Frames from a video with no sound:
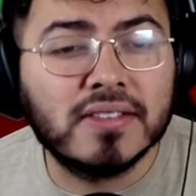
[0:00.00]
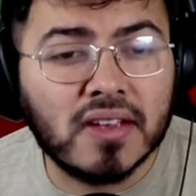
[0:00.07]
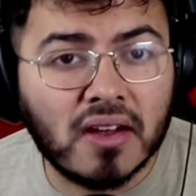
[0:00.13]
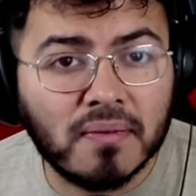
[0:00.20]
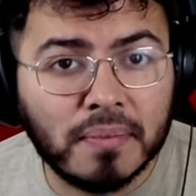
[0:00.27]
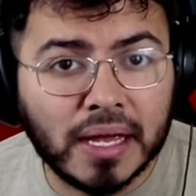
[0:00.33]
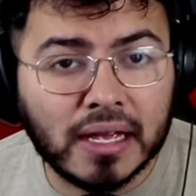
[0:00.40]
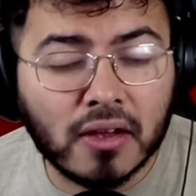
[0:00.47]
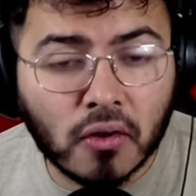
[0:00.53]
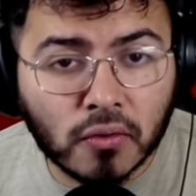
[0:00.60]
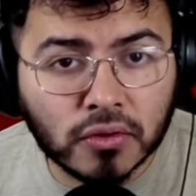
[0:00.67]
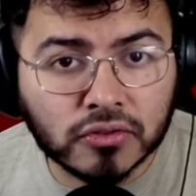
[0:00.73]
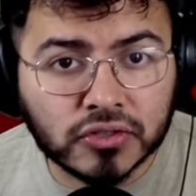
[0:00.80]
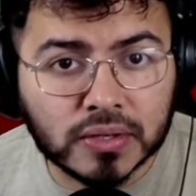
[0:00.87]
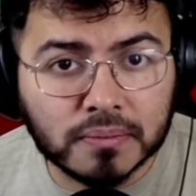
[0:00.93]
and SoftBank
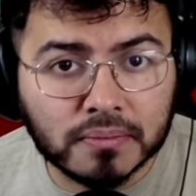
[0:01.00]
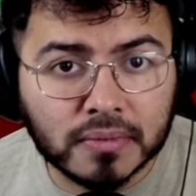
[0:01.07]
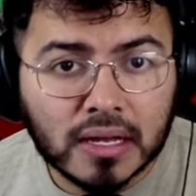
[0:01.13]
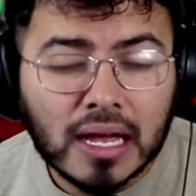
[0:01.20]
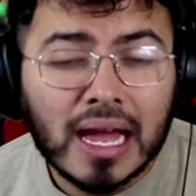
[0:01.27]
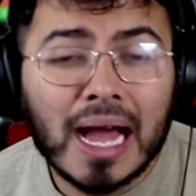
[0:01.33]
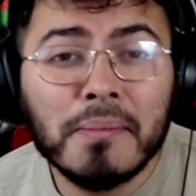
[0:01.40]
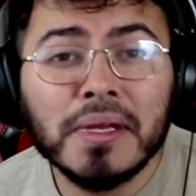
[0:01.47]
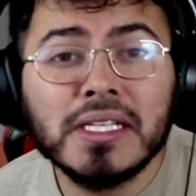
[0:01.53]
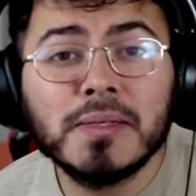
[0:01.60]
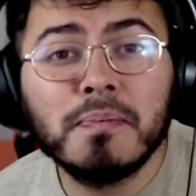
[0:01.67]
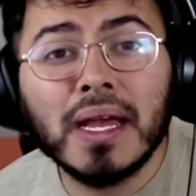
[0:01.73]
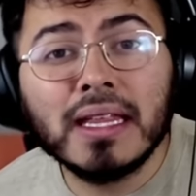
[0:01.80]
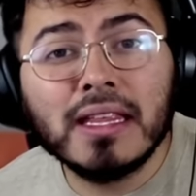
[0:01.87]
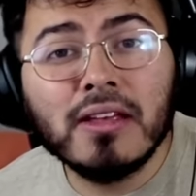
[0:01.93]
ownership. I'm
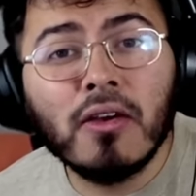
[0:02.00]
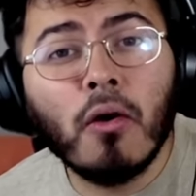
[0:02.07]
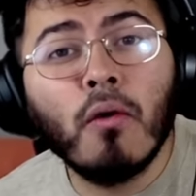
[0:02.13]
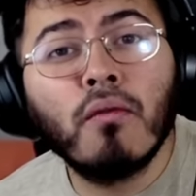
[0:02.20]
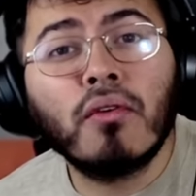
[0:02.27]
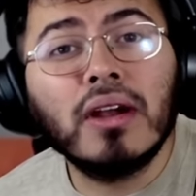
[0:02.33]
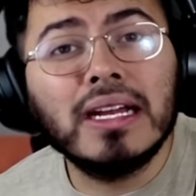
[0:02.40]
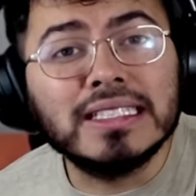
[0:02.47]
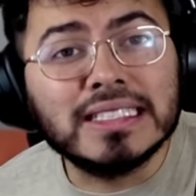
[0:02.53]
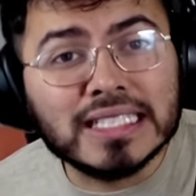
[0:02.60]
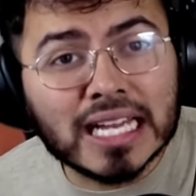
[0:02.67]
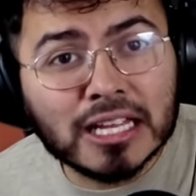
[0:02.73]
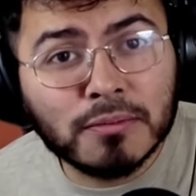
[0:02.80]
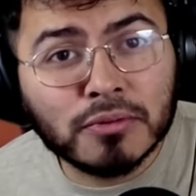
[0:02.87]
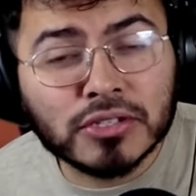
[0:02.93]
expecting over a
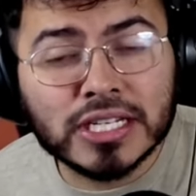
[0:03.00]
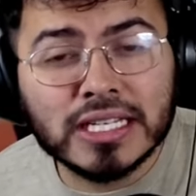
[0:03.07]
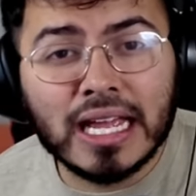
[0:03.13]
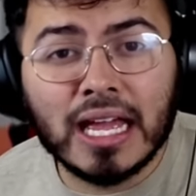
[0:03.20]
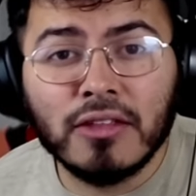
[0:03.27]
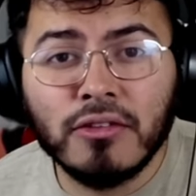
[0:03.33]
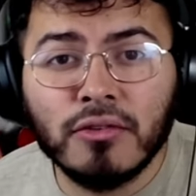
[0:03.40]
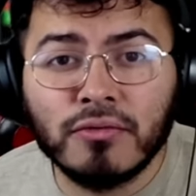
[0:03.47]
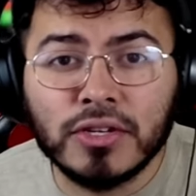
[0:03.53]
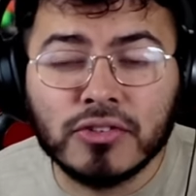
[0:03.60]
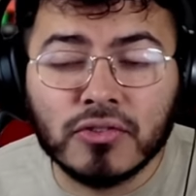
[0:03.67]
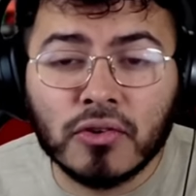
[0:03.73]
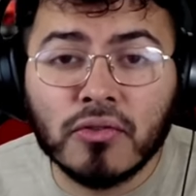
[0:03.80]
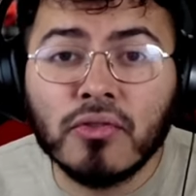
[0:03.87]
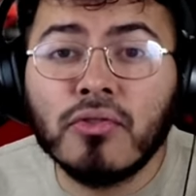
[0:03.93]
10% annual
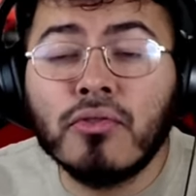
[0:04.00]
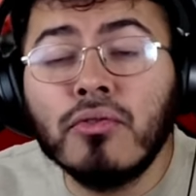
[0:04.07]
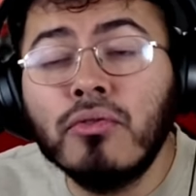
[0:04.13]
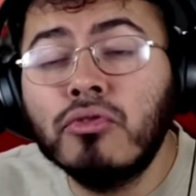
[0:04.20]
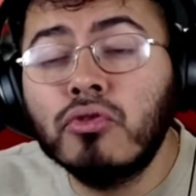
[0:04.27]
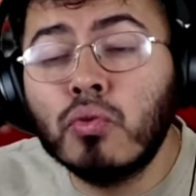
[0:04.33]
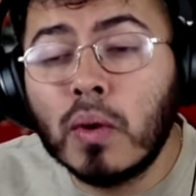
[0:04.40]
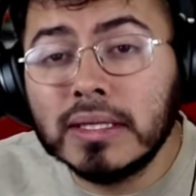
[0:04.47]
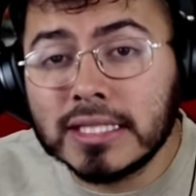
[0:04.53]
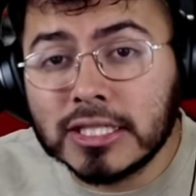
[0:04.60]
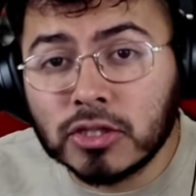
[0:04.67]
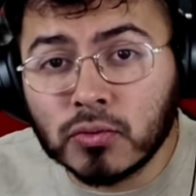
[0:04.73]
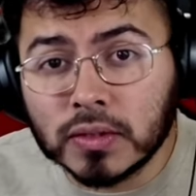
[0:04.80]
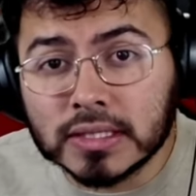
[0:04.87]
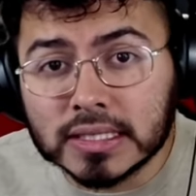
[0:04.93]
return through
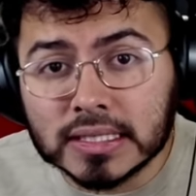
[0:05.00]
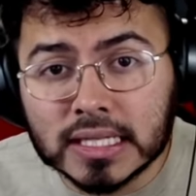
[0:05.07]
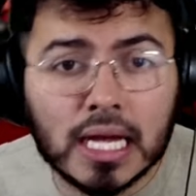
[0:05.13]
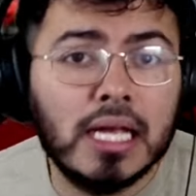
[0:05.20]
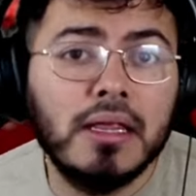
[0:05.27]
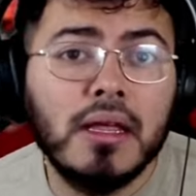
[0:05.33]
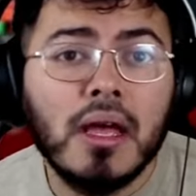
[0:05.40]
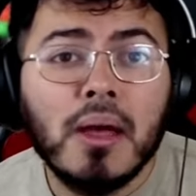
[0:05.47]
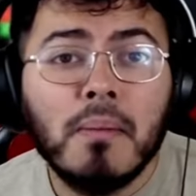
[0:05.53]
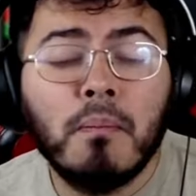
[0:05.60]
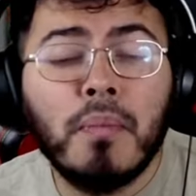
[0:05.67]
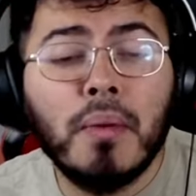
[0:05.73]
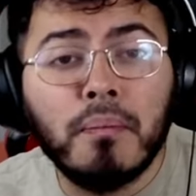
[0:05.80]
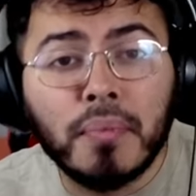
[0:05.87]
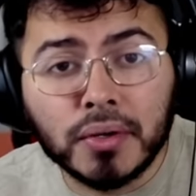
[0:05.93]
2029,
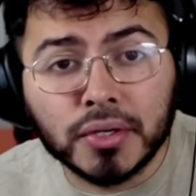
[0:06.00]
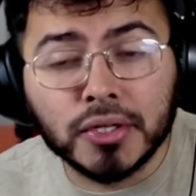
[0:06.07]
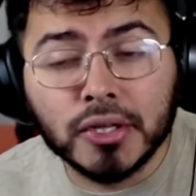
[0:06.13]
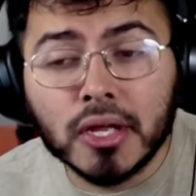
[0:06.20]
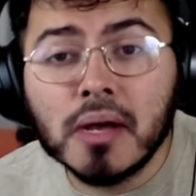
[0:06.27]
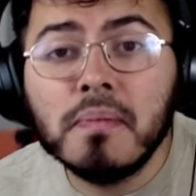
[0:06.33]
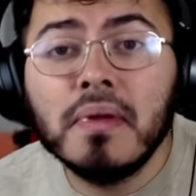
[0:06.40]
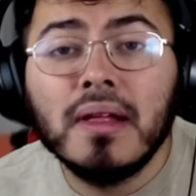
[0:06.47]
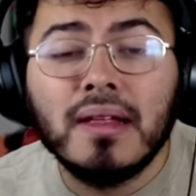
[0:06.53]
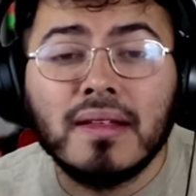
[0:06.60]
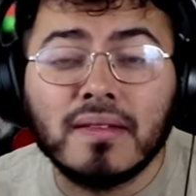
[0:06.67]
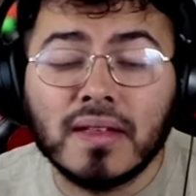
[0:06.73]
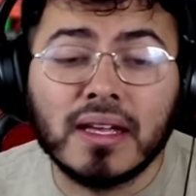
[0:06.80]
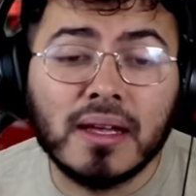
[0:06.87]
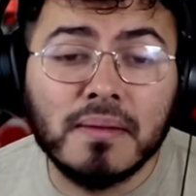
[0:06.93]
but buckle up.
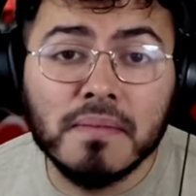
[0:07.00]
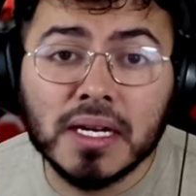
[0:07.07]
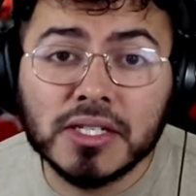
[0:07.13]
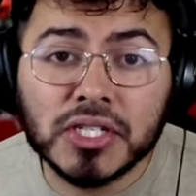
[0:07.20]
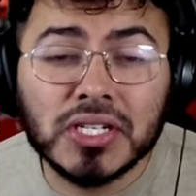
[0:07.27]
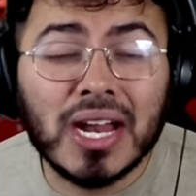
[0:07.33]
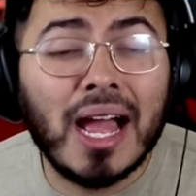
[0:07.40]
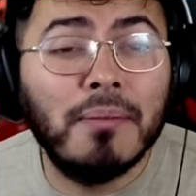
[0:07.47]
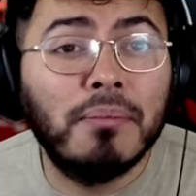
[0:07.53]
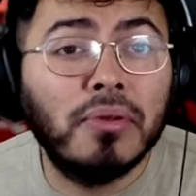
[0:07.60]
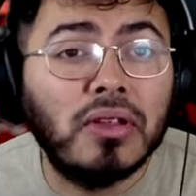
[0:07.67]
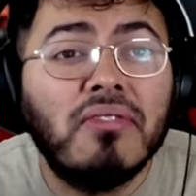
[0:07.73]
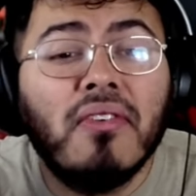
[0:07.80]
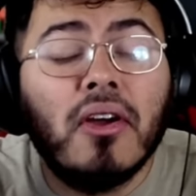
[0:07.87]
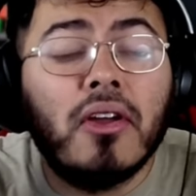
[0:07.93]
Like I mentioned, I
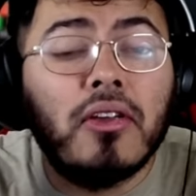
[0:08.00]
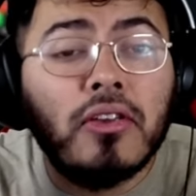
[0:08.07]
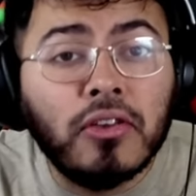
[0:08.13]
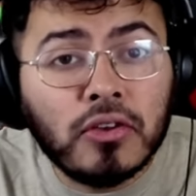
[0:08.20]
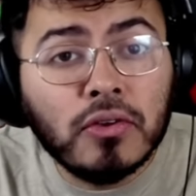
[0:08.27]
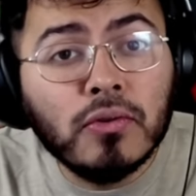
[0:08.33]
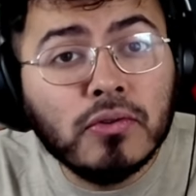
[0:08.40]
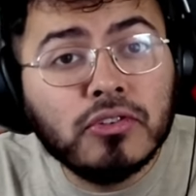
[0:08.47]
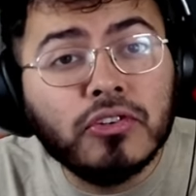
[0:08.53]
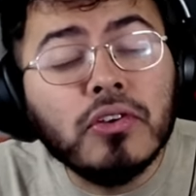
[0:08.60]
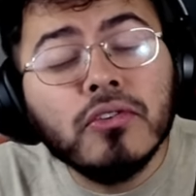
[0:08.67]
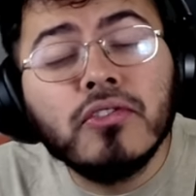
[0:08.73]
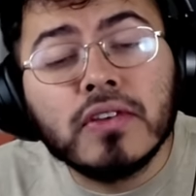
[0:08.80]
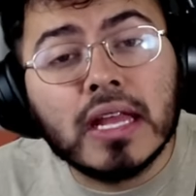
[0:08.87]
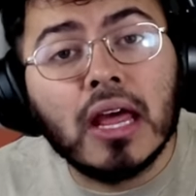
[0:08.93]
believe a
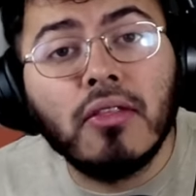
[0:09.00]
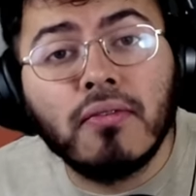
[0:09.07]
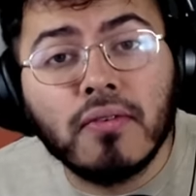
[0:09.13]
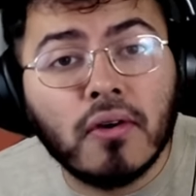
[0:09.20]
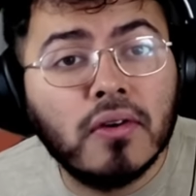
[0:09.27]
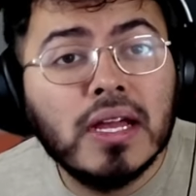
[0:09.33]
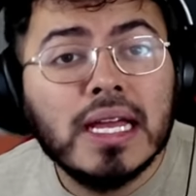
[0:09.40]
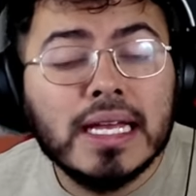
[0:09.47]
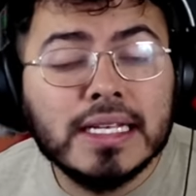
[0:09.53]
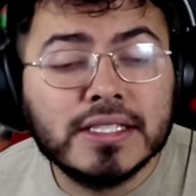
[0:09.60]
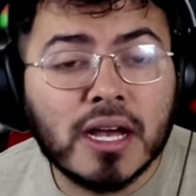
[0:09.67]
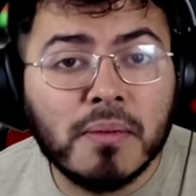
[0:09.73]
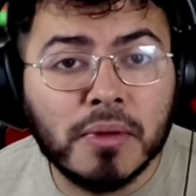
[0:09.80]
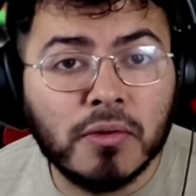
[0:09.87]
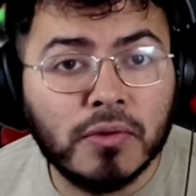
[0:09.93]
huge downfall
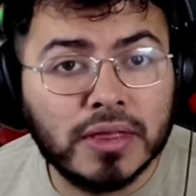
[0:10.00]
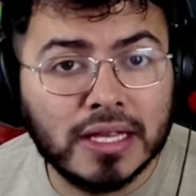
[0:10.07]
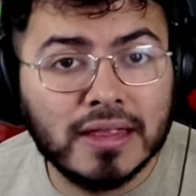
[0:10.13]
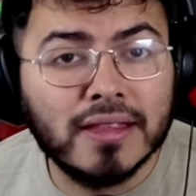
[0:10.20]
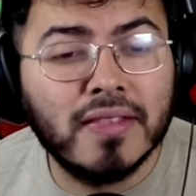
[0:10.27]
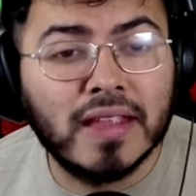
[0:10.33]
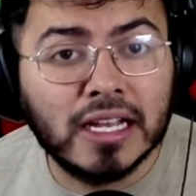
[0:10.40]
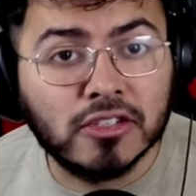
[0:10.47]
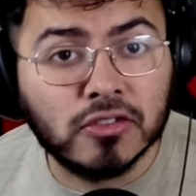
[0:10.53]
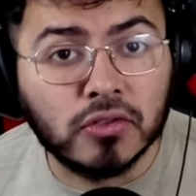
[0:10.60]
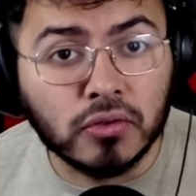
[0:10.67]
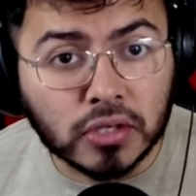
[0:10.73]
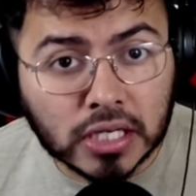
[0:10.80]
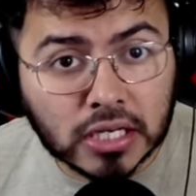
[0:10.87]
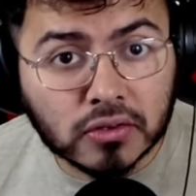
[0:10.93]
is coming within the
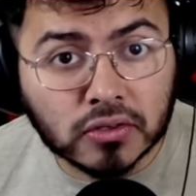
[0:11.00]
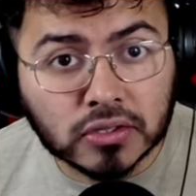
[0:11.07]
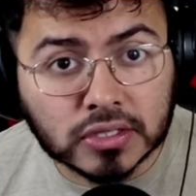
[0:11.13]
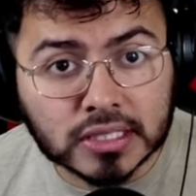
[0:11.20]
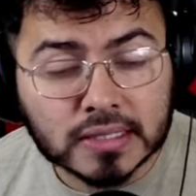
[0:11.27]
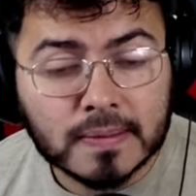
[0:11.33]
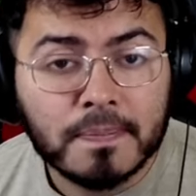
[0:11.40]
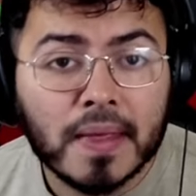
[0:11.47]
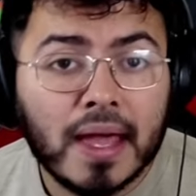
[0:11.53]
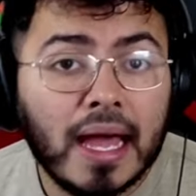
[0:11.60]
next 2 years.